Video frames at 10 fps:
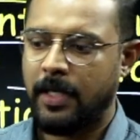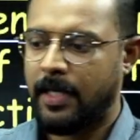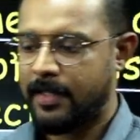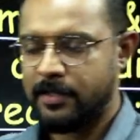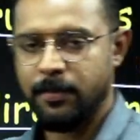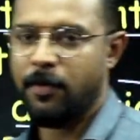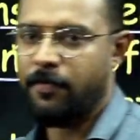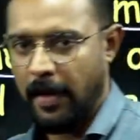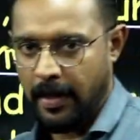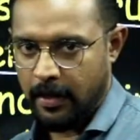the concept
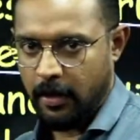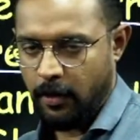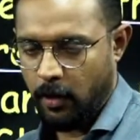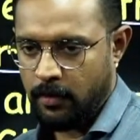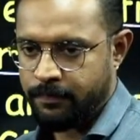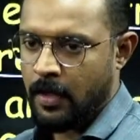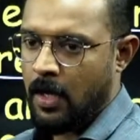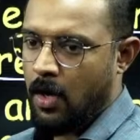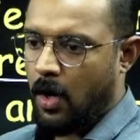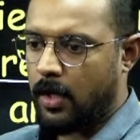of error and all.
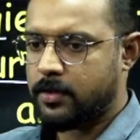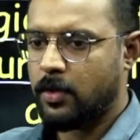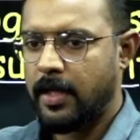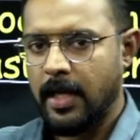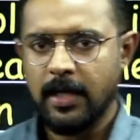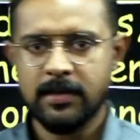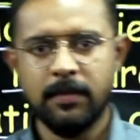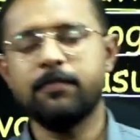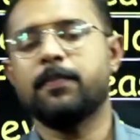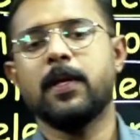Also, there are
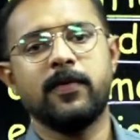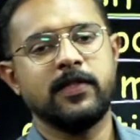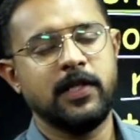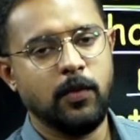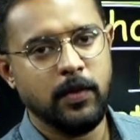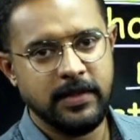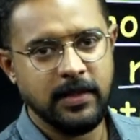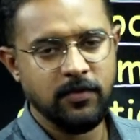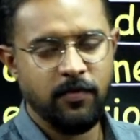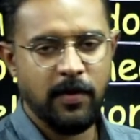some previous year
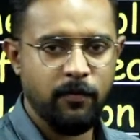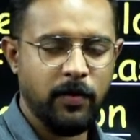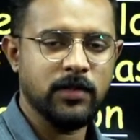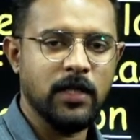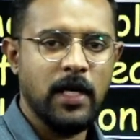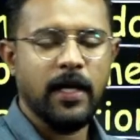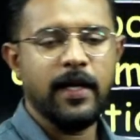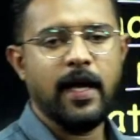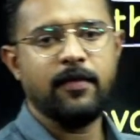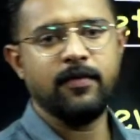questions from which
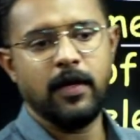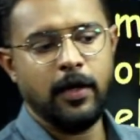they have,